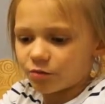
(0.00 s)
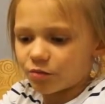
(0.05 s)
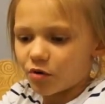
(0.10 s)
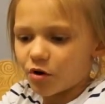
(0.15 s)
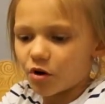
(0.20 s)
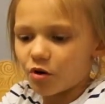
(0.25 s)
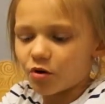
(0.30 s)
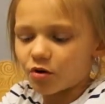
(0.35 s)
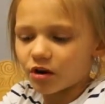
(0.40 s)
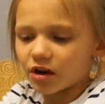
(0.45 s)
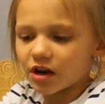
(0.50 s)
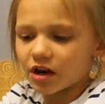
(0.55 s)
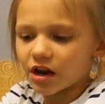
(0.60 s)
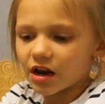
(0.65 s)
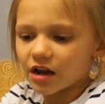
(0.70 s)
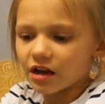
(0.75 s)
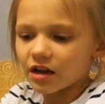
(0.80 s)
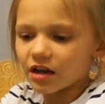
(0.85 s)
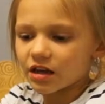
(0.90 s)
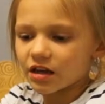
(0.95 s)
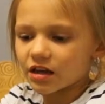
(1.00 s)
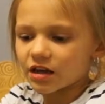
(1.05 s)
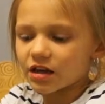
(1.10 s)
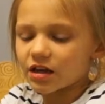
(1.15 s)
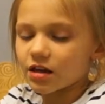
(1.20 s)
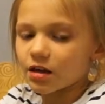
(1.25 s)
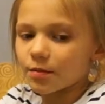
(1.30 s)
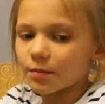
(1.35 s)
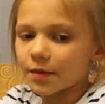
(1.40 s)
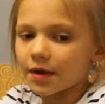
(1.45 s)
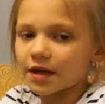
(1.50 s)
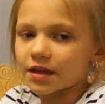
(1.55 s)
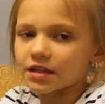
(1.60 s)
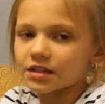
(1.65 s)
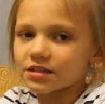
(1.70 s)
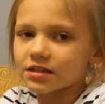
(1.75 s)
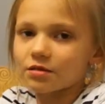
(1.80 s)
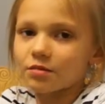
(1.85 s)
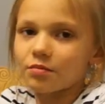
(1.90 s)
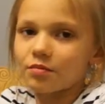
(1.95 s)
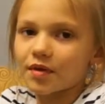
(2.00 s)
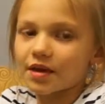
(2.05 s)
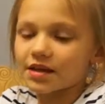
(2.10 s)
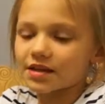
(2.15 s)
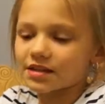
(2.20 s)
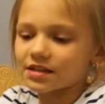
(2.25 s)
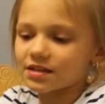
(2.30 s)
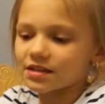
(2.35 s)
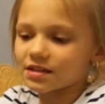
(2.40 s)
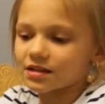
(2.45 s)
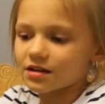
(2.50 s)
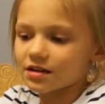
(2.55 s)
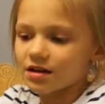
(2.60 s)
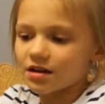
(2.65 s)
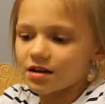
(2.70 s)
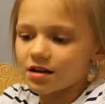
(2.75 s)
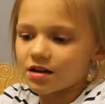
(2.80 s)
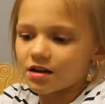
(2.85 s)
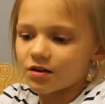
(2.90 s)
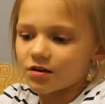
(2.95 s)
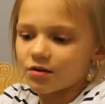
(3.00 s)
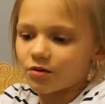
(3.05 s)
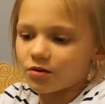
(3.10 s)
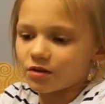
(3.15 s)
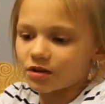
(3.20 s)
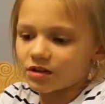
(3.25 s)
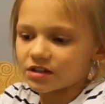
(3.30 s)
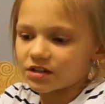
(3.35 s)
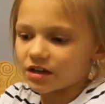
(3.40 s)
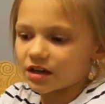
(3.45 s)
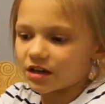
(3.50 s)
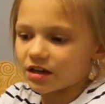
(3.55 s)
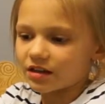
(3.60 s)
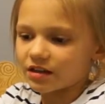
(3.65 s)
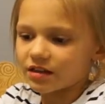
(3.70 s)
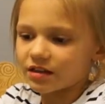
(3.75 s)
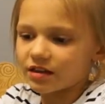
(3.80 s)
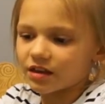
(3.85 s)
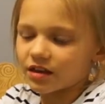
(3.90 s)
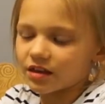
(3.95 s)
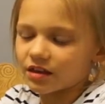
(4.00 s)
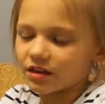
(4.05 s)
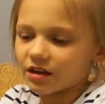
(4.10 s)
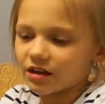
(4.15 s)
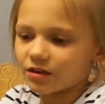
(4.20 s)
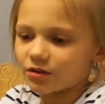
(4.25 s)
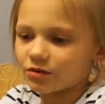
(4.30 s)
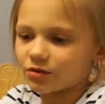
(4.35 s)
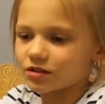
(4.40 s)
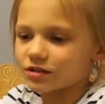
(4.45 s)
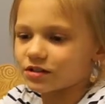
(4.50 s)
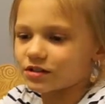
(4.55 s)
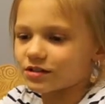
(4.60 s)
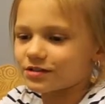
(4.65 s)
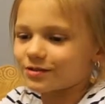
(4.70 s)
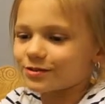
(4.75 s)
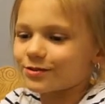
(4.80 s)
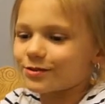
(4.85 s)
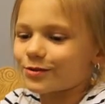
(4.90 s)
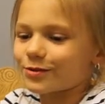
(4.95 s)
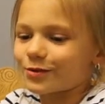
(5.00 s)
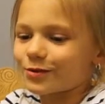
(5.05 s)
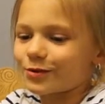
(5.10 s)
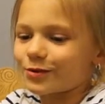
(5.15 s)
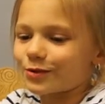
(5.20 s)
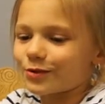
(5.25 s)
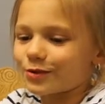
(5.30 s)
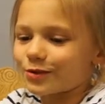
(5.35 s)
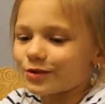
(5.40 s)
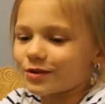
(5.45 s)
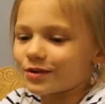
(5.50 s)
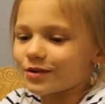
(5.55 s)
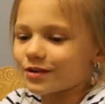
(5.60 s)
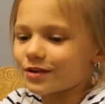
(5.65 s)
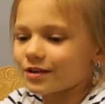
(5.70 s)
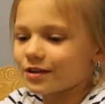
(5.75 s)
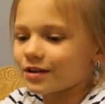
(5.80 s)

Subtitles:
poke at it, it makes the best noise. I think that noise is so cool.